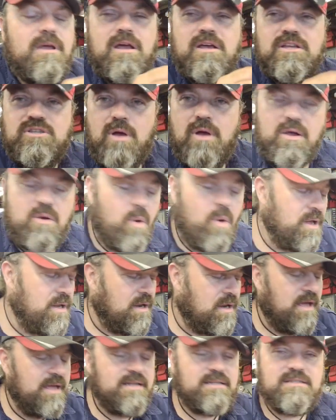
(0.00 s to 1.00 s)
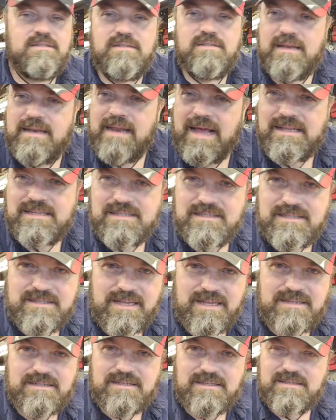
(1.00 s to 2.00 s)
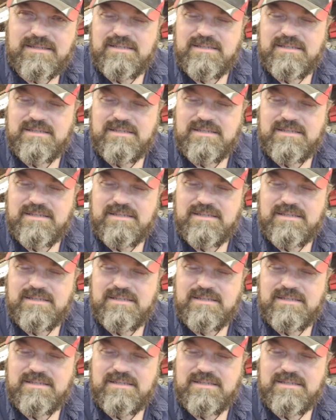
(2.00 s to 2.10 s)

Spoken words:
So I quite liked the last sentence.